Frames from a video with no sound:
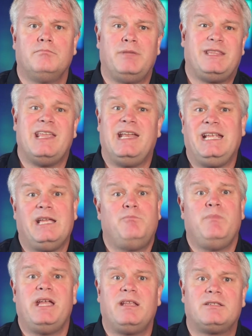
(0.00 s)
but then he
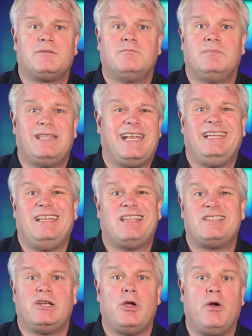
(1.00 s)
admits that he
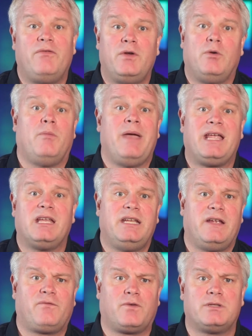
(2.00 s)
doesn't know if it will make a
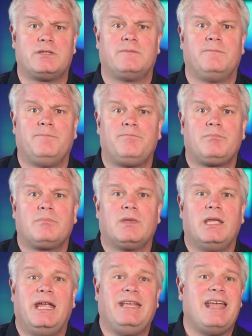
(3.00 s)
difference.
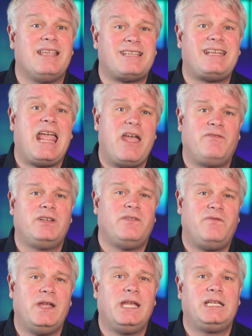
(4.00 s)
He doesn't have a
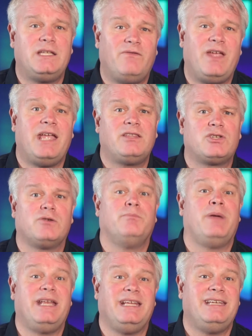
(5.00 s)
definitive answer,
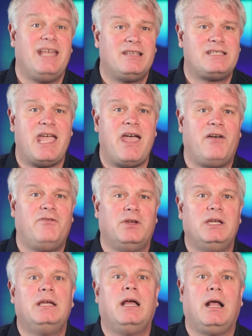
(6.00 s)
but he does have
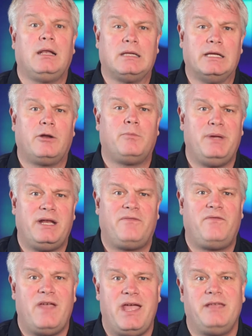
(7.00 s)
a little bit of
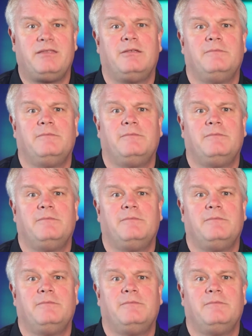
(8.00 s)
faith.